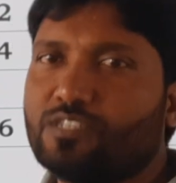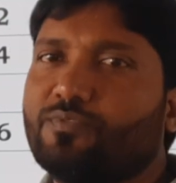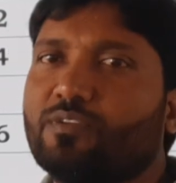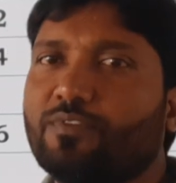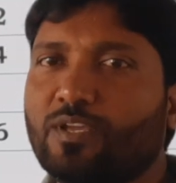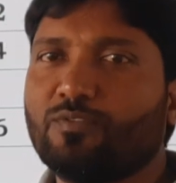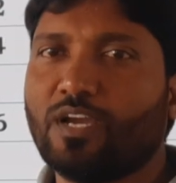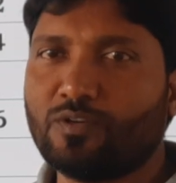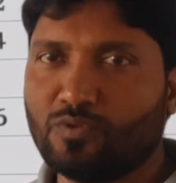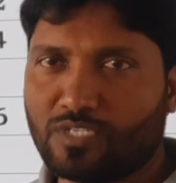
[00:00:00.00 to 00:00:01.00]
That's why where we
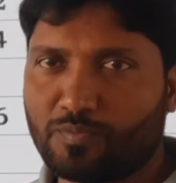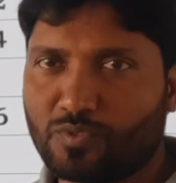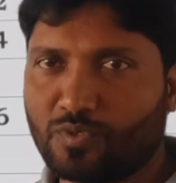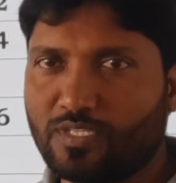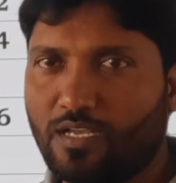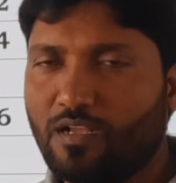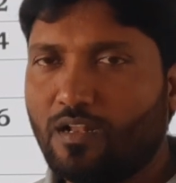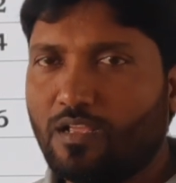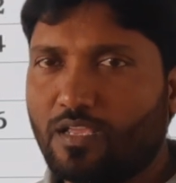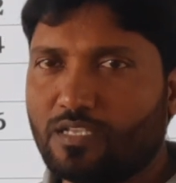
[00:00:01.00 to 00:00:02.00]
have to substitute
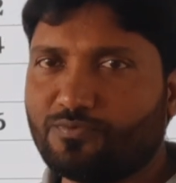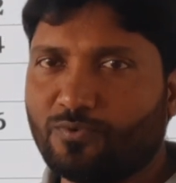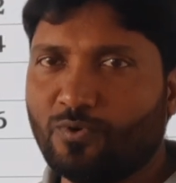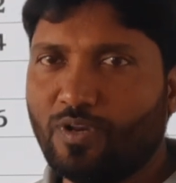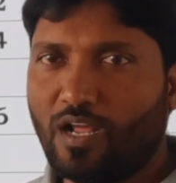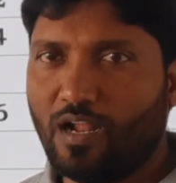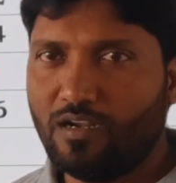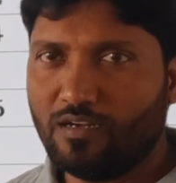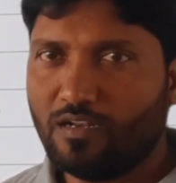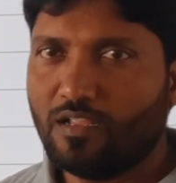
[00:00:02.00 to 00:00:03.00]
the S4
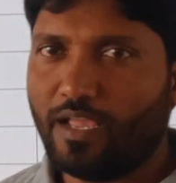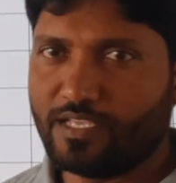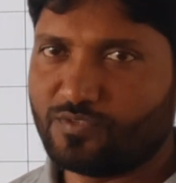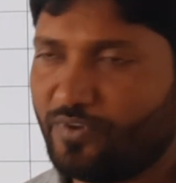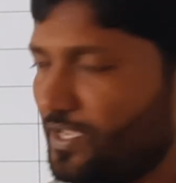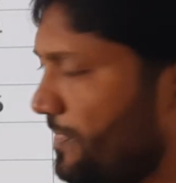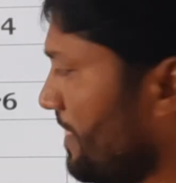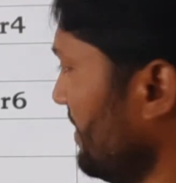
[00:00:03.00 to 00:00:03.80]
and S5.